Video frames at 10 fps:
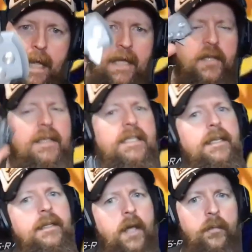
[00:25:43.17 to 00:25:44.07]
Actually, this
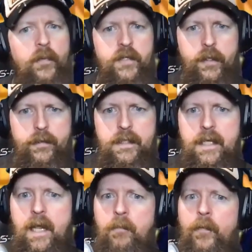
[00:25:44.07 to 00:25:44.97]
didn't come from Jared. This
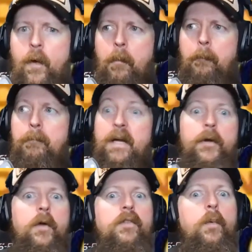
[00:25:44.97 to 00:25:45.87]
came from
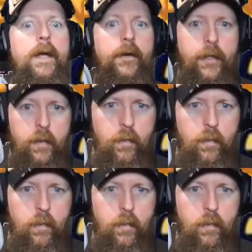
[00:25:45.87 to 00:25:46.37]
Beardo the Weirdo,